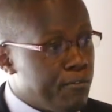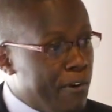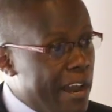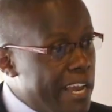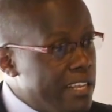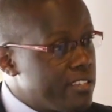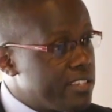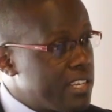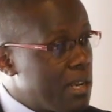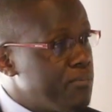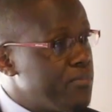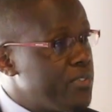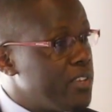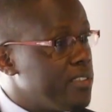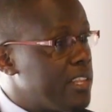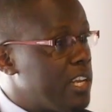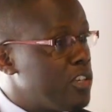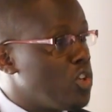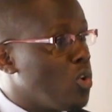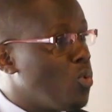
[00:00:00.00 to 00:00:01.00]
Find
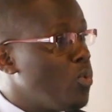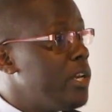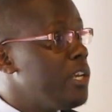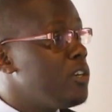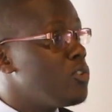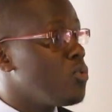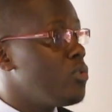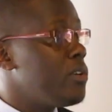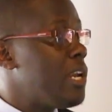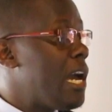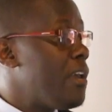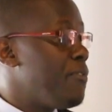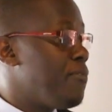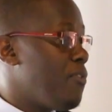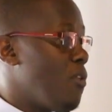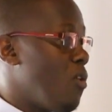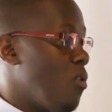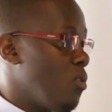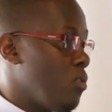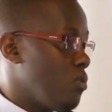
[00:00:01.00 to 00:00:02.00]
something that you're willing to die
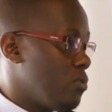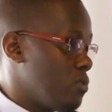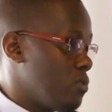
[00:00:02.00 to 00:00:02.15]
for.